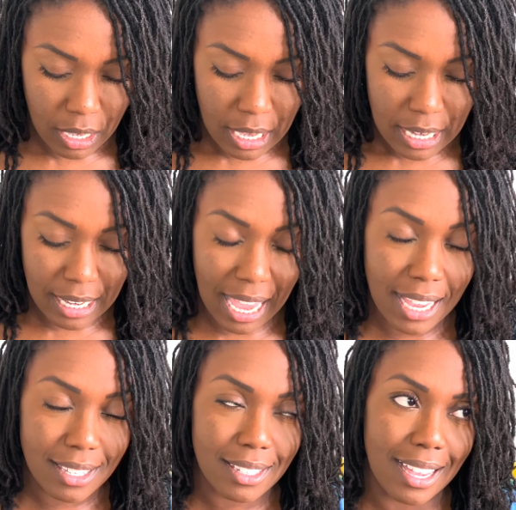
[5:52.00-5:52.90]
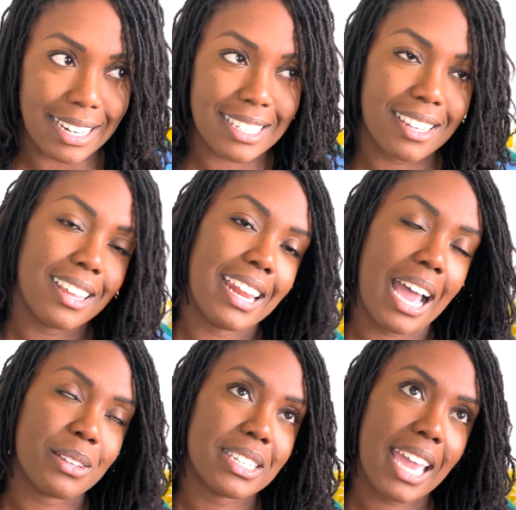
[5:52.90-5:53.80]
Next, I need to learn
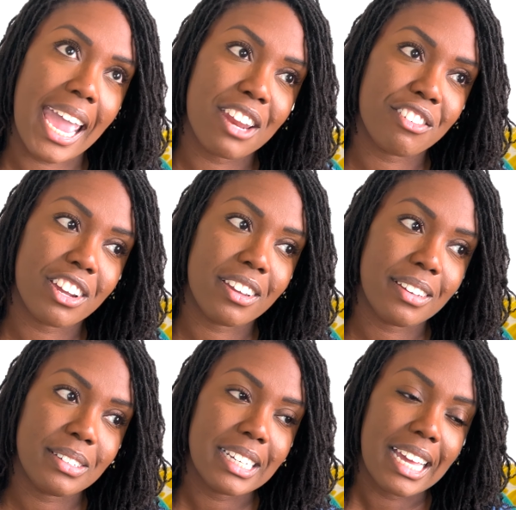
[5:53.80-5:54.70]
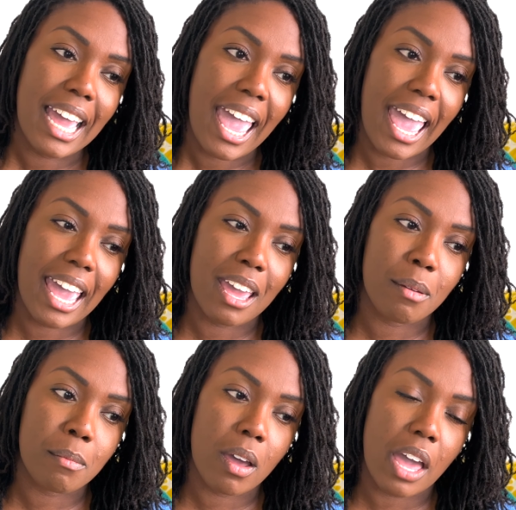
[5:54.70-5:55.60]
how to cane row.
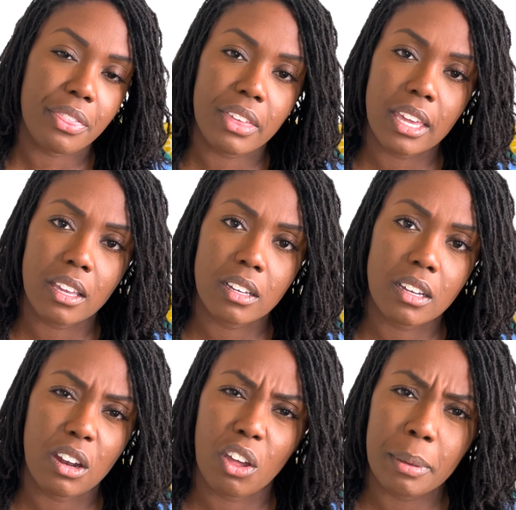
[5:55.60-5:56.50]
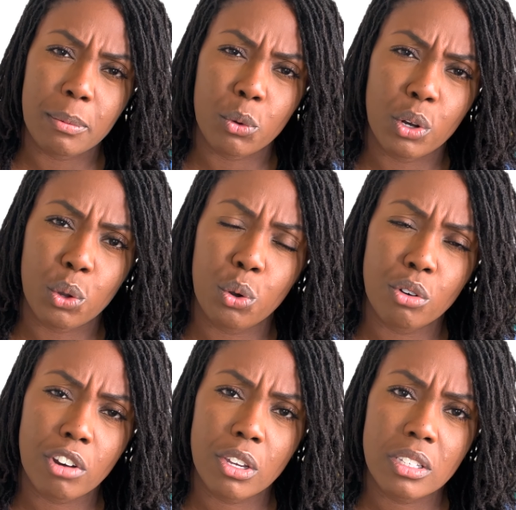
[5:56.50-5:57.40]
Um, I think a lot of people call it
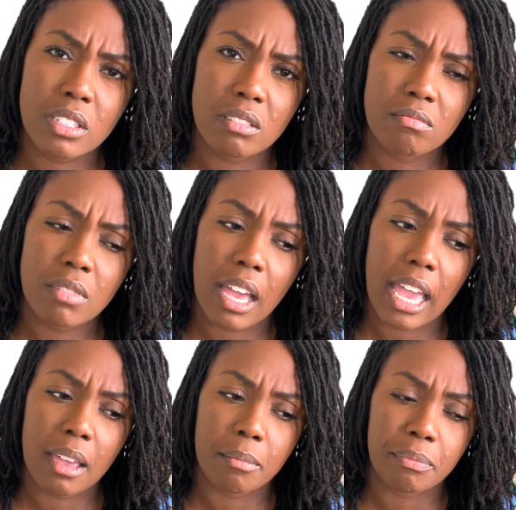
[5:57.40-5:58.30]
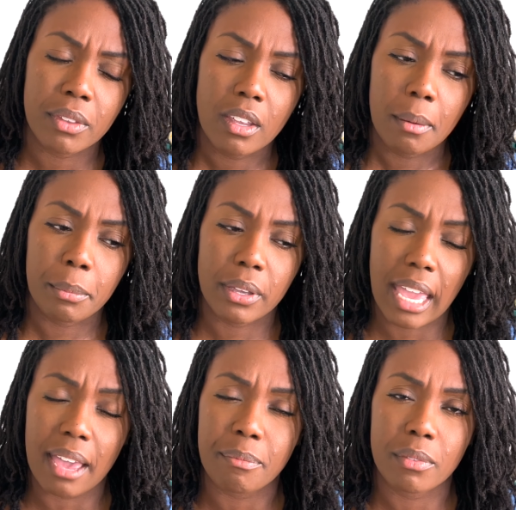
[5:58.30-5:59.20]
cornrows. Um, but
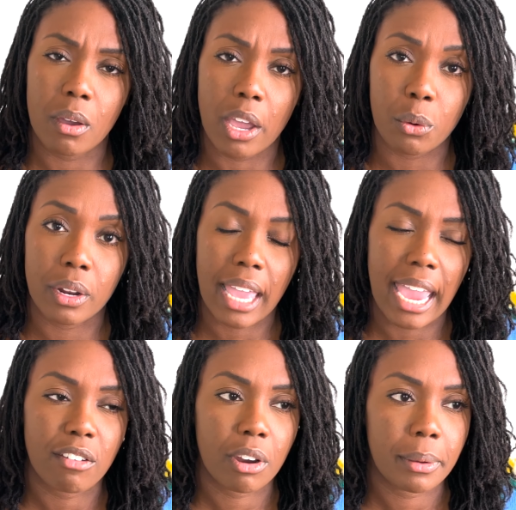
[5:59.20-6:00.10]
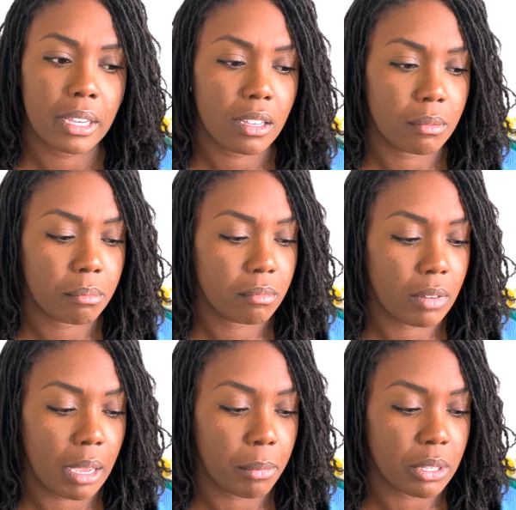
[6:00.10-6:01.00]
yeah, I call it cane rowing, and um,
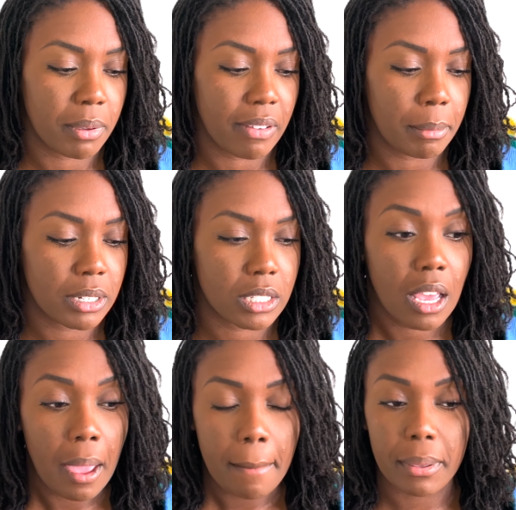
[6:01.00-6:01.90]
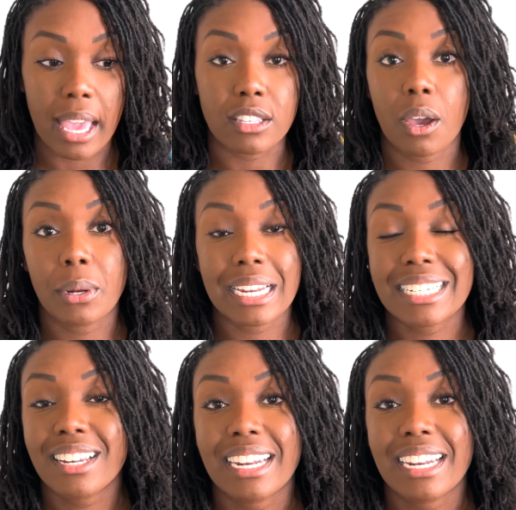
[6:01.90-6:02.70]
like most of my family does. But yeah, so I, need to learn